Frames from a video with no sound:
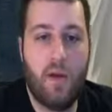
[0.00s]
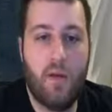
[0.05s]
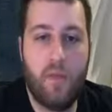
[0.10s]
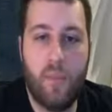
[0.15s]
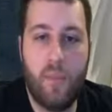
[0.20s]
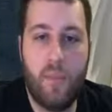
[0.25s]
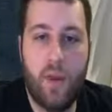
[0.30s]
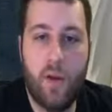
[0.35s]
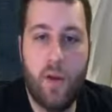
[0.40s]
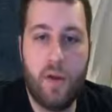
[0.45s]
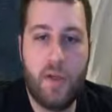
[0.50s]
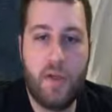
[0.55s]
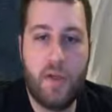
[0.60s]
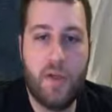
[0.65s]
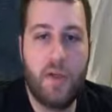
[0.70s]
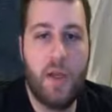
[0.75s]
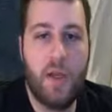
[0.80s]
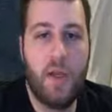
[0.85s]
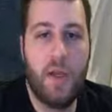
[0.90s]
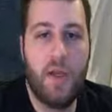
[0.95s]
For
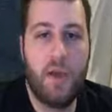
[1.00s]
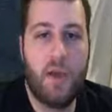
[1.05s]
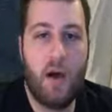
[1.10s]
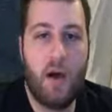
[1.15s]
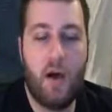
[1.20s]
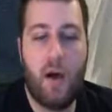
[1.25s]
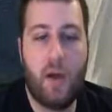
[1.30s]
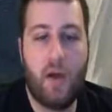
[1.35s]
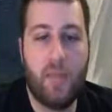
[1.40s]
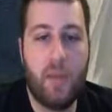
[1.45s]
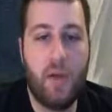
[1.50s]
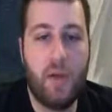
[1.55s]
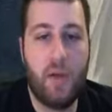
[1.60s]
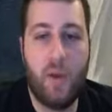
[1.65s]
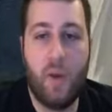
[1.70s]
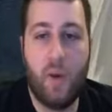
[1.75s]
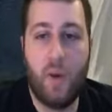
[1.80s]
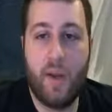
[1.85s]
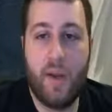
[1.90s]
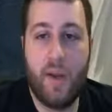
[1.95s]
books, you
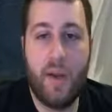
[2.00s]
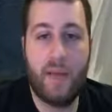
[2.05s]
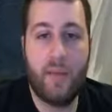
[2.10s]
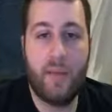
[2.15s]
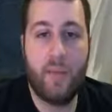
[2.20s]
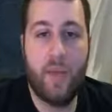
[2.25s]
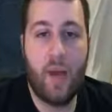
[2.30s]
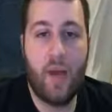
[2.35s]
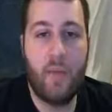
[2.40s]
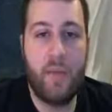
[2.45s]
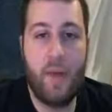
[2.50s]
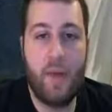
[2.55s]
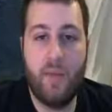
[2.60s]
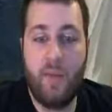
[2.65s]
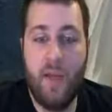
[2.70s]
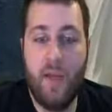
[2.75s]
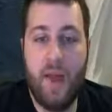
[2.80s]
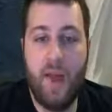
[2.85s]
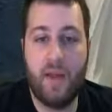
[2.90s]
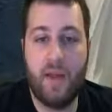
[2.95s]
can organize it by
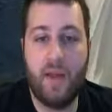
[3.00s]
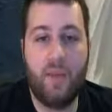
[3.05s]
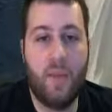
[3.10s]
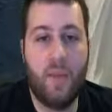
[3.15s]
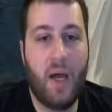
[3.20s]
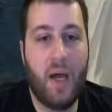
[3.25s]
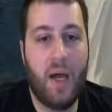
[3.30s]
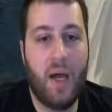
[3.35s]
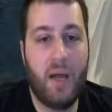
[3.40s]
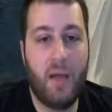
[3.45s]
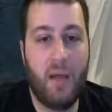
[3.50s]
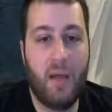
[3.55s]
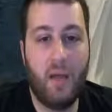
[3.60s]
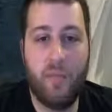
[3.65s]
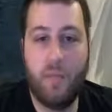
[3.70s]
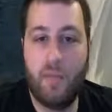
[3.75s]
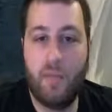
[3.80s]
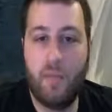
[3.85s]
paperbacks, by